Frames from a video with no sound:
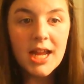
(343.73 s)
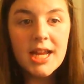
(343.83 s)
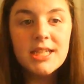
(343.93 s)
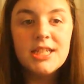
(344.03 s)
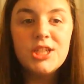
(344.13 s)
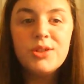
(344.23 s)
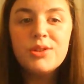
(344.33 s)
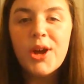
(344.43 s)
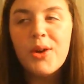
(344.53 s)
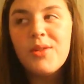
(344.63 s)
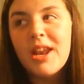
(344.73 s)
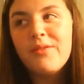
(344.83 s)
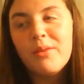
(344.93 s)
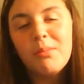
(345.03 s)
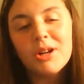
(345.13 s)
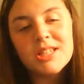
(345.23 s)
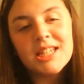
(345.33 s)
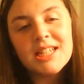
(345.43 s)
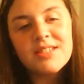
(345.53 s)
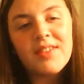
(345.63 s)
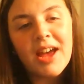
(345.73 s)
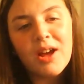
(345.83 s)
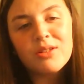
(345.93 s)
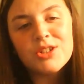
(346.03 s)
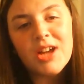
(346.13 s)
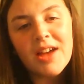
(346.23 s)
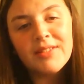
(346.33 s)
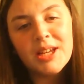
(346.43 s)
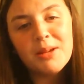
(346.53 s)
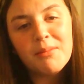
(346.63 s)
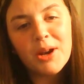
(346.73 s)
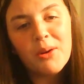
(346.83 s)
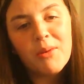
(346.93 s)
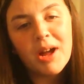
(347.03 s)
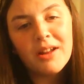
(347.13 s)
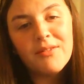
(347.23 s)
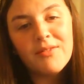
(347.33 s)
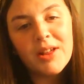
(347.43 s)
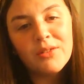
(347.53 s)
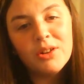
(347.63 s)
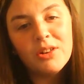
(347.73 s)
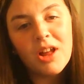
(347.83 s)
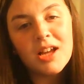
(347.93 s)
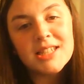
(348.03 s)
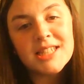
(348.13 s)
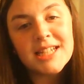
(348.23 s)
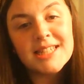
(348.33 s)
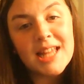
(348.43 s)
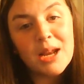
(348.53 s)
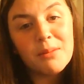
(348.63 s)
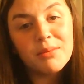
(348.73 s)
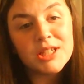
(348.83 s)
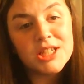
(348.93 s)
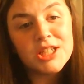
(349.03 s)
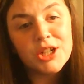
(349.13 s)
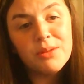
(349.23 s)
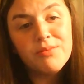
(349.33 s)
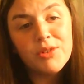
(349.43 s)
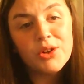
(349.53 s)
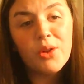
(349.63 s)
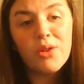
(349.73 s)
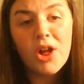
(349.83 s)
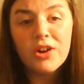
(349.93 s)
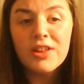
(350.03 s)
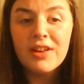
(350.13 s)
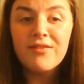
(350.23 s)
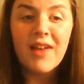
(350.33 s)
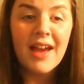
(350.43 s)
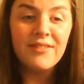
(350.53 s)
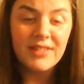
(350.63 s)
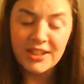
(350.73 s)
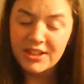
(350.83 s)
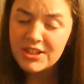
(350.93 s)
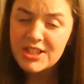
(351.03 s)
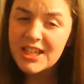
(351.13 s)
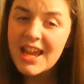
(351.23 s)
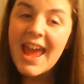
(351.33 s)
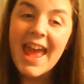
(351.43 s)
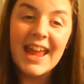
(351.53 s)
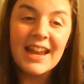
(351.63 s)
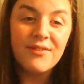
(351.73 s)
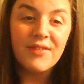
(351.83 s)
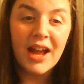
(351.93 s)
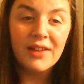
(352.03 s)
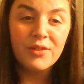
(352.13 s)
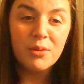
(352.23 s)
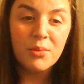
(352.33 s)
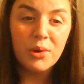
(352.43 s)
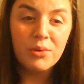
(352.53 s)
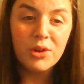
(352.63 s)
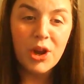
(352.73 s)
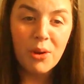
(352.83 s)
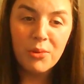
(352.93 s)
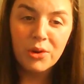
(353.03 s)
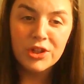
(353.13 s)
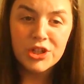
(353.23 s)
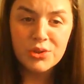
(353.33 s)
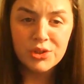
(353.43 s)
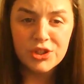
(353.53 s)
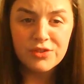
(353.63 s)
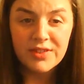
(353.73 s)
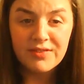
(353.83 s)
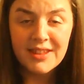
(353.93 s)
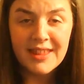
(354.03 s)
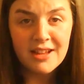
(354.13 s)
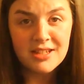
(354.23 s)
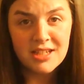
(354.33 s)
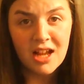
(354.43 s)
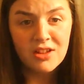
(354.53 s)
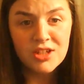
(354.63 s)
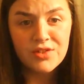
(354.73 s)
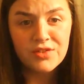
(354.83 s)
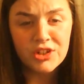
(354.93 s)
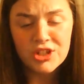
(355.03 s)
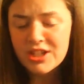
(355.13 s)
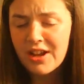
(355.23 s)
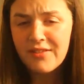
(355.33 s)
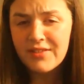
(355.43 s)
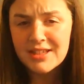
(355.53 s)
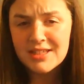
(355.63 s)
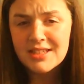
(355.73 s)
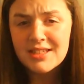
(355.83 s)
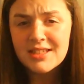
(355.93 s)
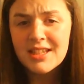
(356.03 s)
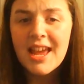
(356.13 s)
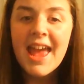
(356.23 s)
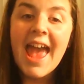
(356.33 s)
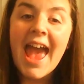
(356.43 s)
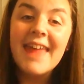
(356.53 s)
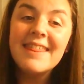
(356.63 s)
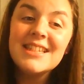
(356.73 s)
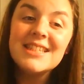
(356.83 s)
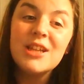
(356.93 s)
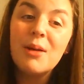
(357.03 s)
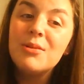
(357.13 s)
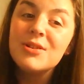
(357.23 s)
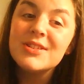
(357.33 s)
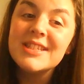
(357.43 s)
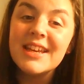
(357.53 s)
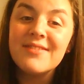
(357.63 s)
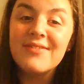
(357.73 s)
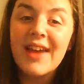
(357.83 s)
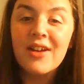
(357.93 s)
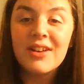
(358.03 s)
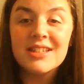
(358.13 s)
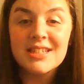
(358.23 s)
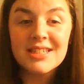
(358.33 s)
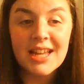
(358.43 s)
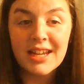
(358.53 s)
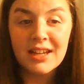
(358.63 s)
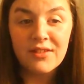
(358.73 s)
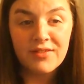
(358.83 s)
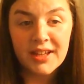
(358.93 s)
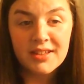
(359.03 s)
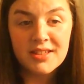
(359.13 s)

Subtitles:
Did you know that if a person is found trafficking marijuana, federal law states that a prison term for no longer than 5 years and a fine for no more than $250,000 for first offenses? And this doubles if found as a second offense.